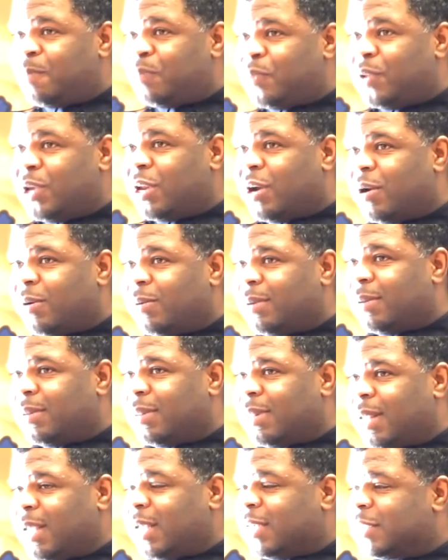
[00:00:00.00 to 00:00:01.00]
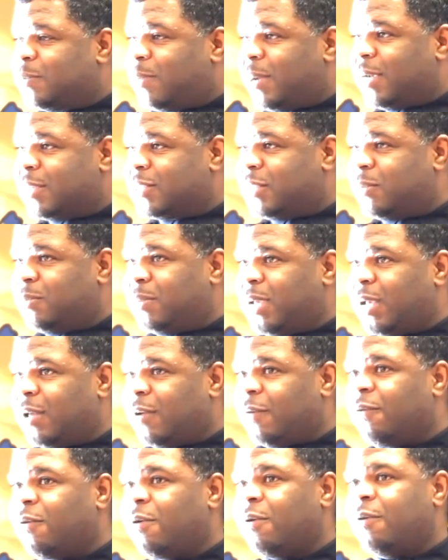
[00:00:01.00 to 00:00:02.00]
you know, especially
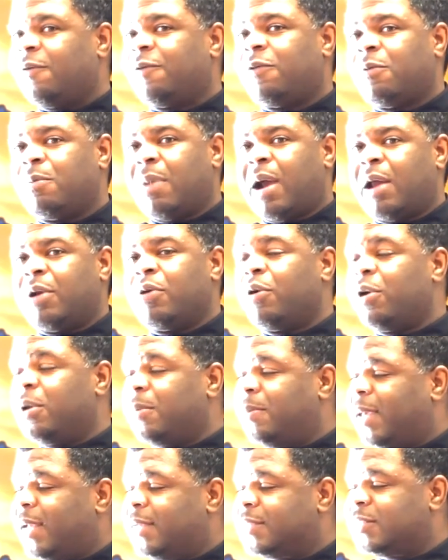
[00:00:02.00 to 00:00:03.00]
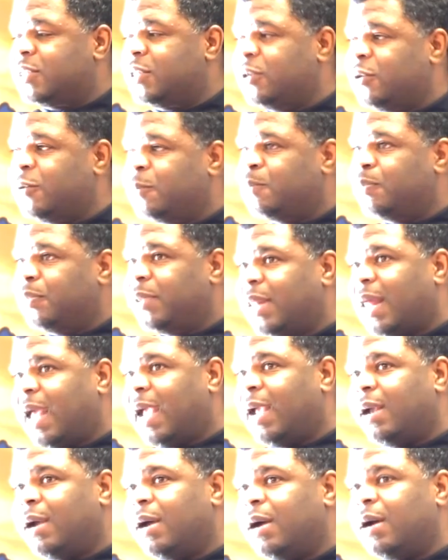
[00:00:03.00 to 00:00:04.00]
being for minority based too,
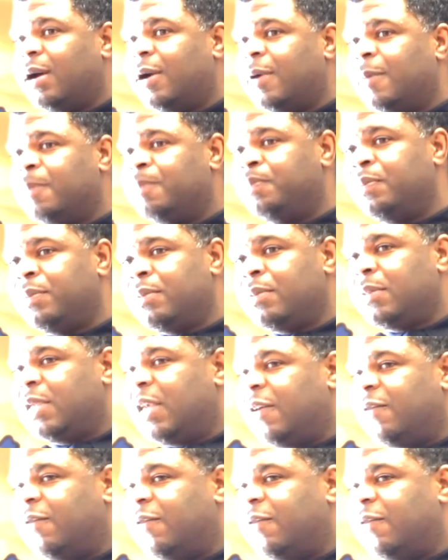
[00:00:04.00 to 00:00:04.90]
like, give an